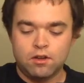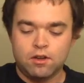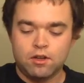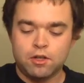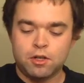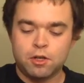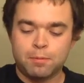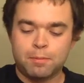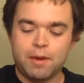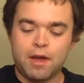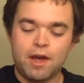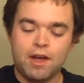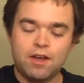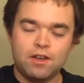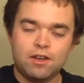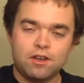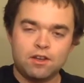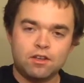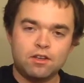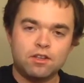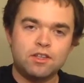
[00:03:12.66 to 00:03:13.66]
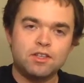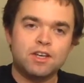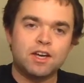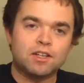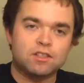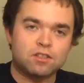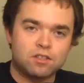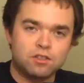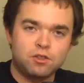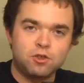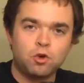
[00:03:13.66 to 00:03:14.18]
you're paying,
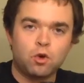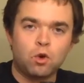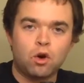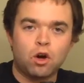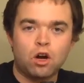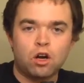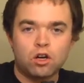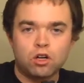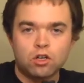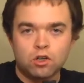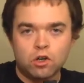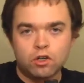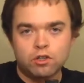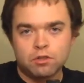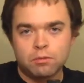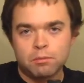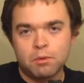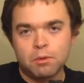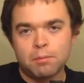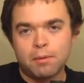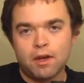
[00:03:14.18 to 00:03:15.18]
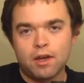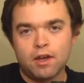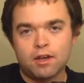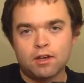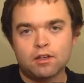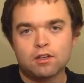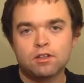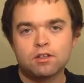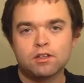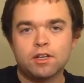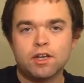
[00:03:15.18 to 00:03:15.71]
yes, you are going to be
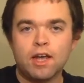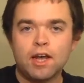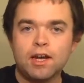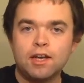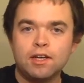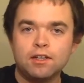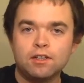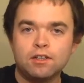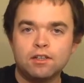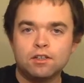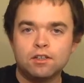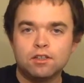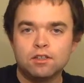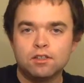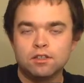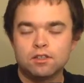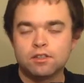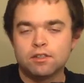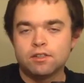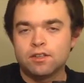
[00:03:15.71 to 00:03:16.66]
paying $80,